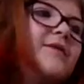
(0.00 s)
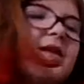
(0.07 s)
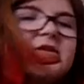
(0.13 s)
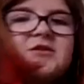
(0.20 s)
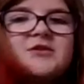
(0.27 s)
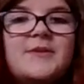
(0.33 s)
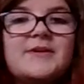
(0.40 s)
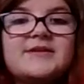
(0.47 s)
That's
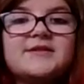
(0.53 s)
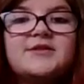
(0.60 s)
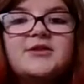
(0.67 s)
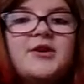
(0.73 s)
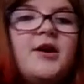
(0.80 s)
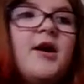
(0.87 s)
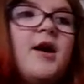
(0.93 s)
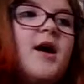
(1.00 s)
just my
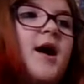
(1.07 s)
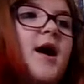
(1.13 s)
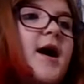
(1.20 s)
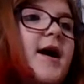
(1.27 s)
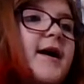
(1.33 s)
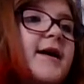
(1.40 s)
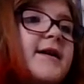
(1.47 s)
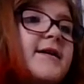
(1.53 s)
sister.
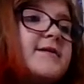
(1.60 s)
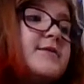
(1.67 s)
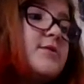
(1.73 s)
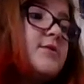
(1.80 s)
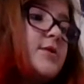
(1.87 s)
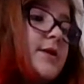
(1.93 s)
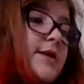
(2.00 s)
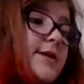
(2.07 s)

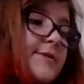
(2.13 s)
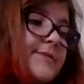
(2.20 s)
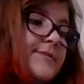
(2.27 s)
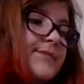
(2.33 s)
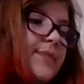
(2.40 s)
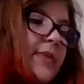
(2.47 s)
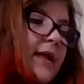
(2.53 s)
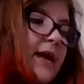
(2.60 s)
And...
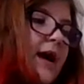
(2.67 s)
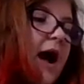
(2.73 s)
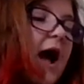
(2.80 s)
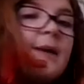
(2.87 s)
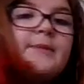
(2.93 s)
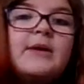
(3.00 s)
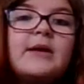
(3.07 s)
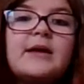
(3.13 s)

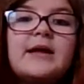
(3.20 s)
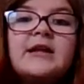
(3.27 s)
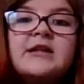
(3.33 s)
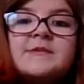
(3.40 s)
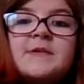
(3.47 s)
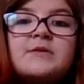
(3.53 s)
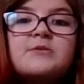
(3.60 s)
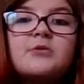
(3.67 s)
I mean, it's
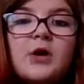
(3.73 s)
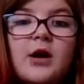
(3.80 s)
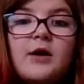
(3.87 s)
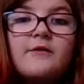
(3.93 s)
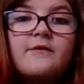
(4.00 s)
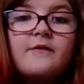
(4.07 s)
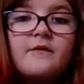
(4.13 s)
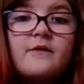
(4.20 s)
been
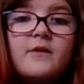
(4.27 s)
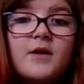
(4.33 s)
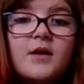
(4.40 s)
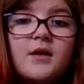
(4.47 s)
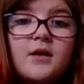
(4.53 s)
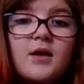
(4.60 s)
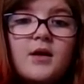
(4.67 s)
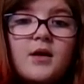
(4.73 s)
rough,
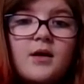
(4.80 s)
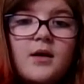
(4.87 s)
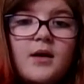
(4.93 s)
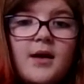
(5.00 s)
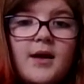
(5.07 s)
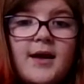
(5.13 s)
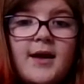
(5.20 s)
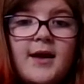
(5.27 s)

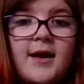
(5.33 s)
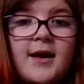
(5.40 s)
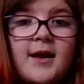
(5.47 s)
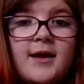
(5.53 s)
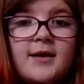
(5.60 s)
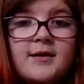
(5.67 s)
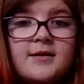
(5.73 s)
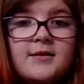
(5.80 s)

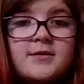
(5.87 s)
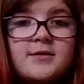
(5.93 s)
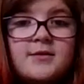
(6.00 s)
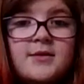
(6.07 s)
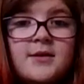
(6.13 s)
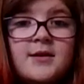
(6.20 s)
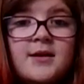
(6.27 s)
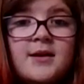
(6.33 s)
and
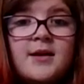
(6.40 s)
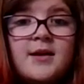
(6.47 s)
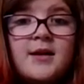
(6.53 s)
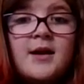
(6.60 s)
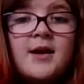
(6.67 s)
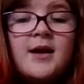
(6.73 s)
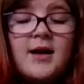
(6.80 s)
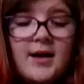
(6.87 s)

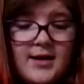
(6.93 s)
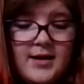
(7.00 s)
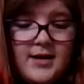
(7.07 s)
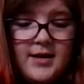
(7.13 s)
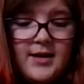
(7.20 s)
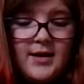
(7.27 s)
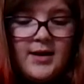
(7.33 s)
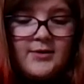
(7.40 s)

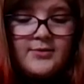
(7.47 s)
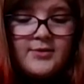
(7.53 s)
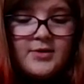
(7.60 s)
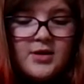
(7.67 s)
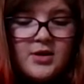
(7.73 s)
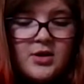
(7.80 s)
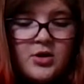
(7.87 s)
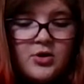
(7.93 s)
I
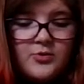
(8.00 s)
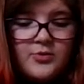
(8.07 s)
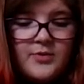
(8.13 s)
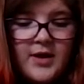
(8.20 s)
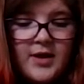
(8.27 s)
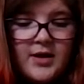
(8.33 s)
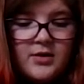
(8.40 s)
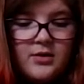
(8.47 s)
really hope
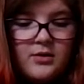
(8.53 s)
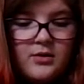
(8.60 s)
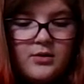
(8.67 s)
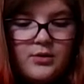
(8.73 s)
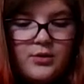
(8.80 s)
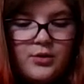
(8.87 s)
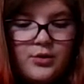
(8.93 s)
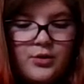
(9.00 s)
that
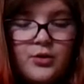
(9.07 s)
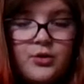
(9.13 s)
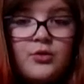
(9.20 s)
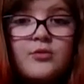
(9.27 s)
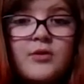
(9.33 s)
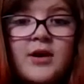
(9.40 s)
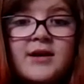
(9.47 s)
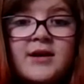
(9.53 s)

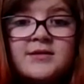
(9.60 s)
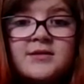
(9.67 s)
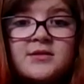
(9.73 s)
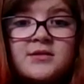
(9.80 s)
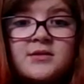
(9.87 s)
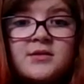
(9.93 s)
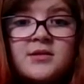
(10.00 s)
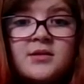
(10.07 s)
you guys
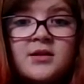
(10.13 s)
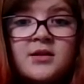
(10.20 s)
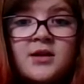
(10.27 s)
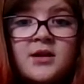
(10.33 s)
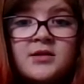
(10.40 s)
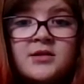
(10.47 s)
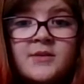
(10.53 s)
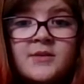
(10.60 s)
didn't
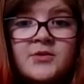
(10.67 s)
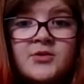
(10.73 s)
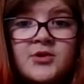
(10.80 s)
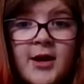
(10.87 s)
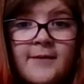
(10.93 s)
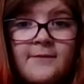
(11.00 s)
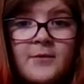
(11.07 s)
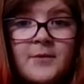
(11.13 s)

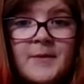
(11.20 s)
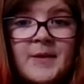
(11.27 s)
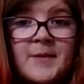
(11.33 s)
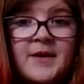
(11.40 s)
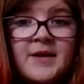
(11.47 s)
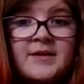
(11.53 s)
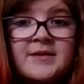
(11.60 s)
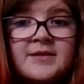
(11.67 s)
unsubscribe from me
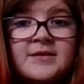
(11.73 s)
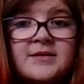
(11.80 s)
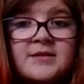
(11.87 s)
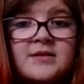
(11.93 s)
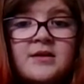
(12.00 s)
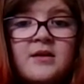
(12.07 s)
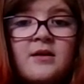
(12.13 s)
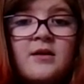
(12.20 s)

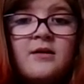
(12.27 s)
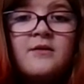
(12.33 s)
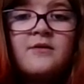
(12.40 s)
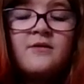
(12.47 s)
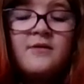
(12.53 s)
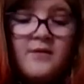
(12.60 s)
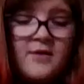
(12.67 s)
because of